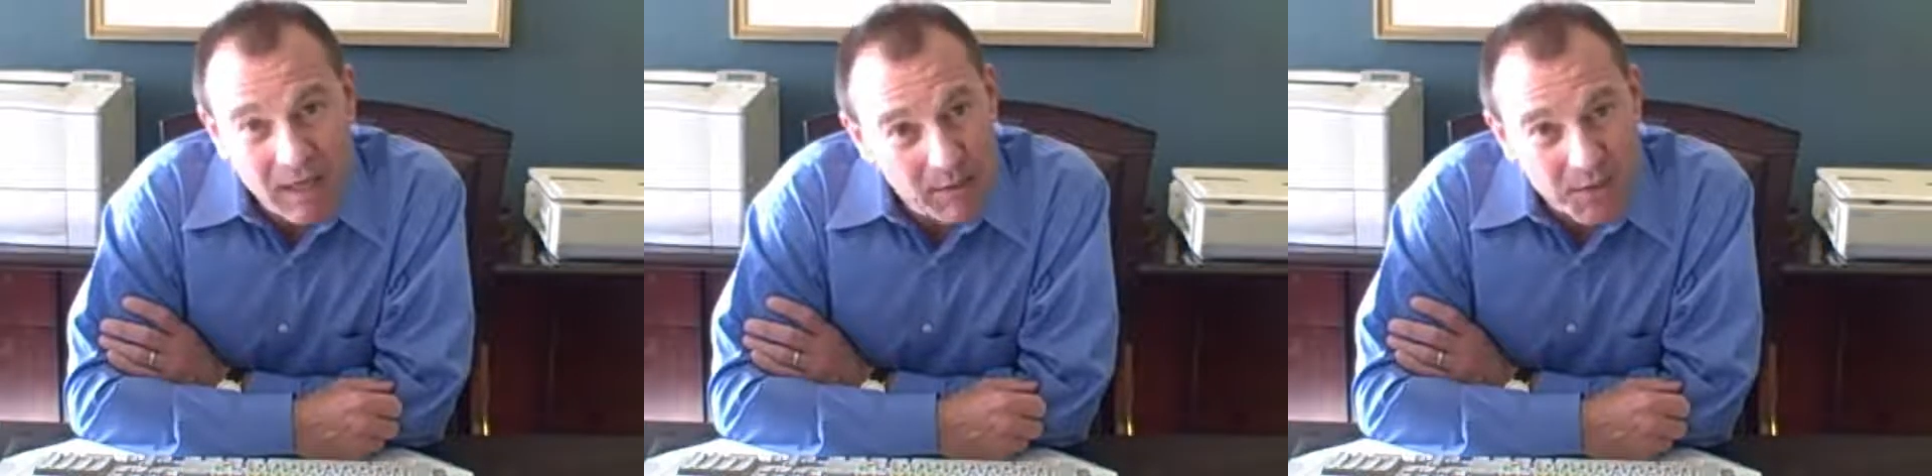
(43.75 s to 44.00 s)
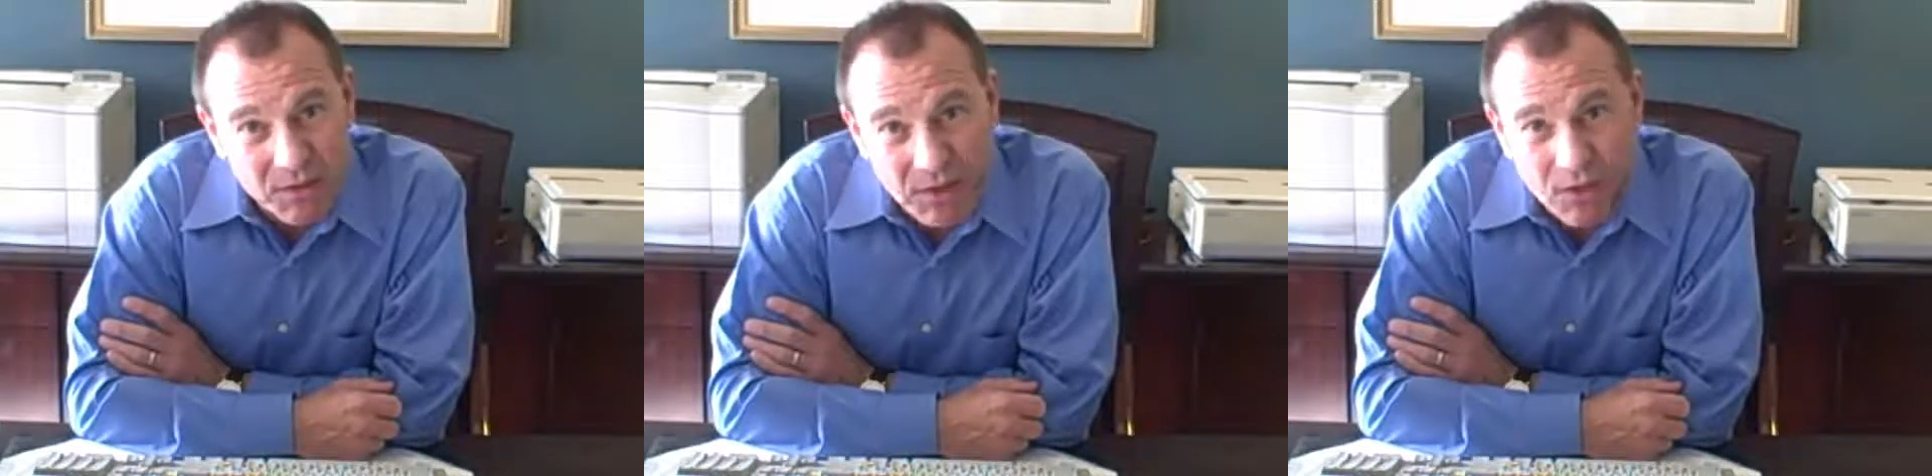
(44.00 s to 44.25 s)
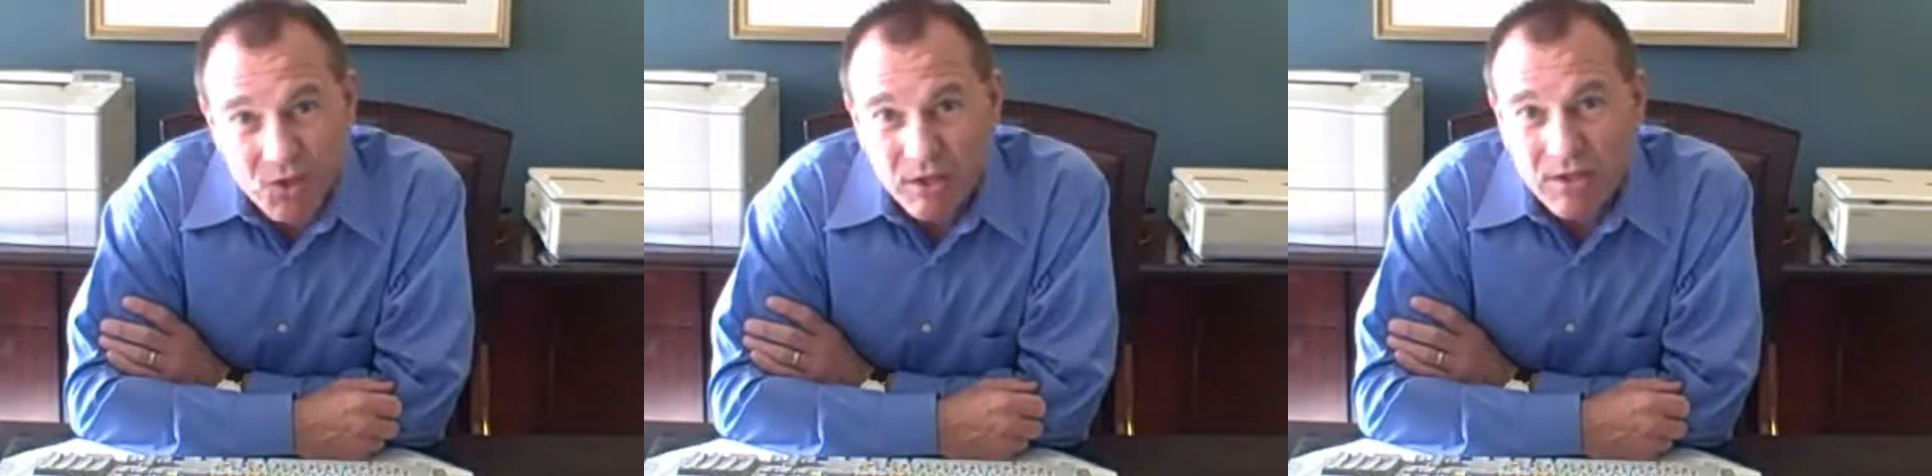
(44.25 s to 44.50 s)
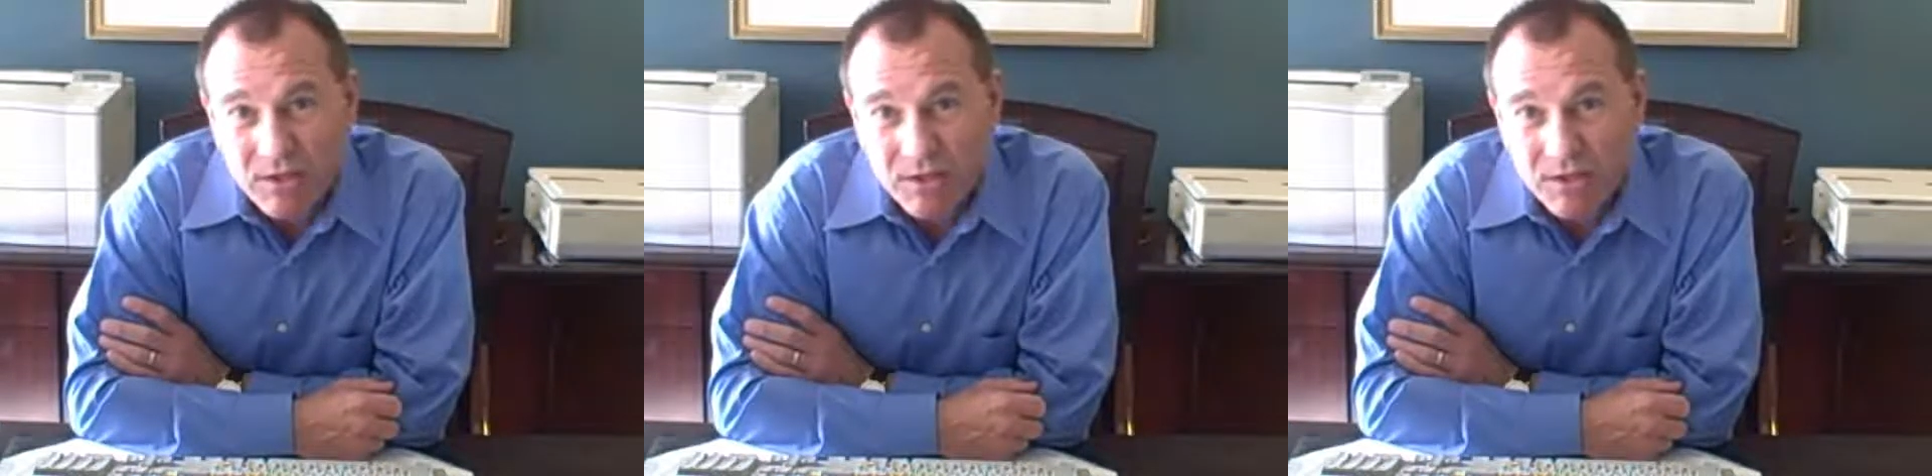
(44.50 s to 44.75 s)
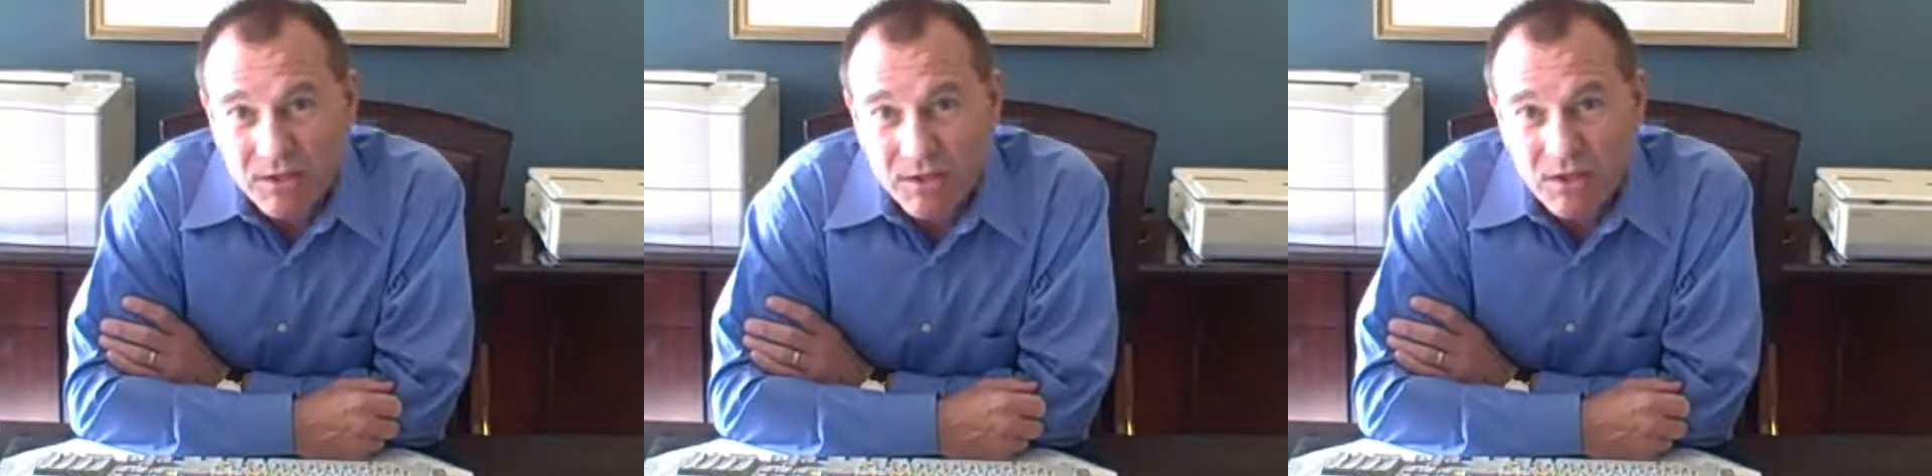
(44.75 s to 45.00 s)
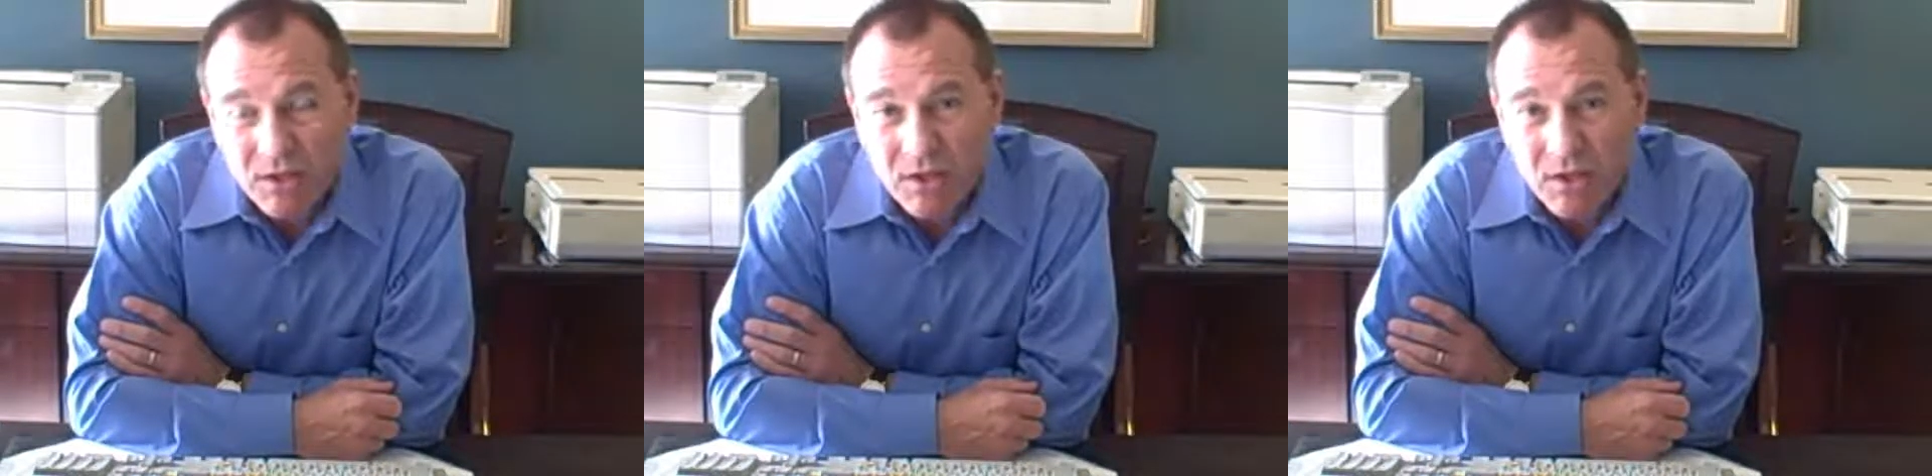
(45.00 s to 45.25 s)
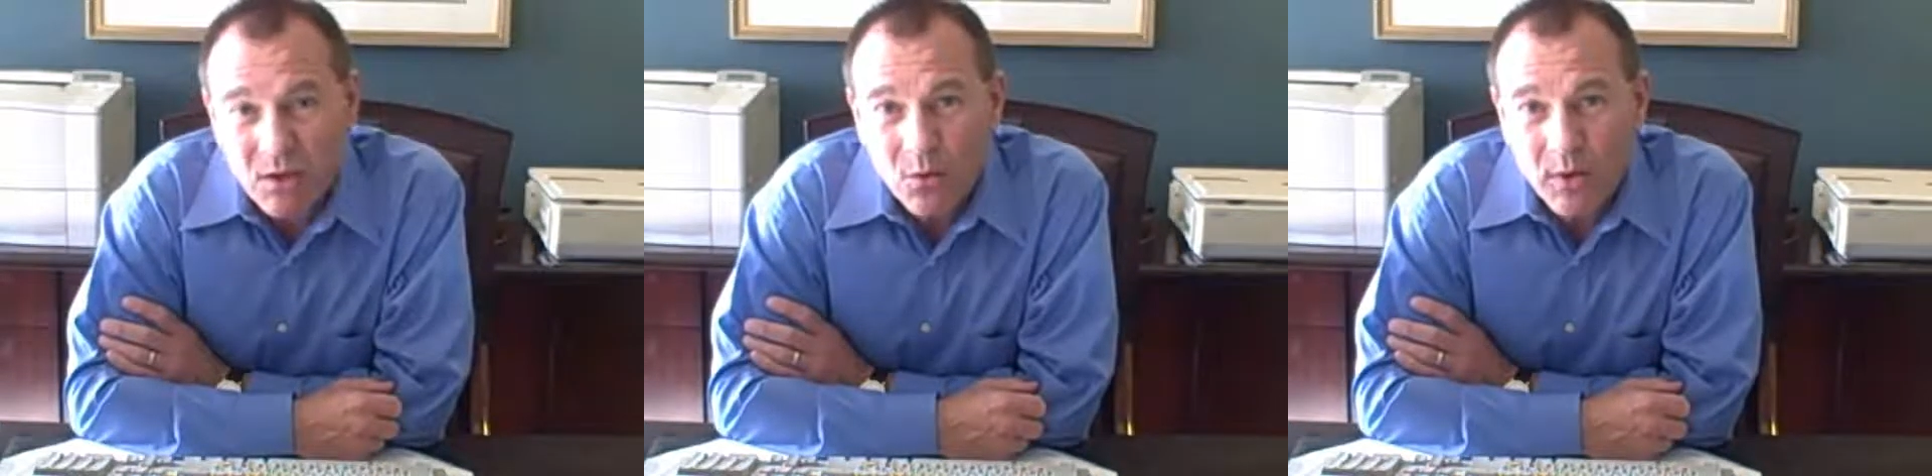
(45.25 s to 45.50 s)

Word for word: deposition assistance,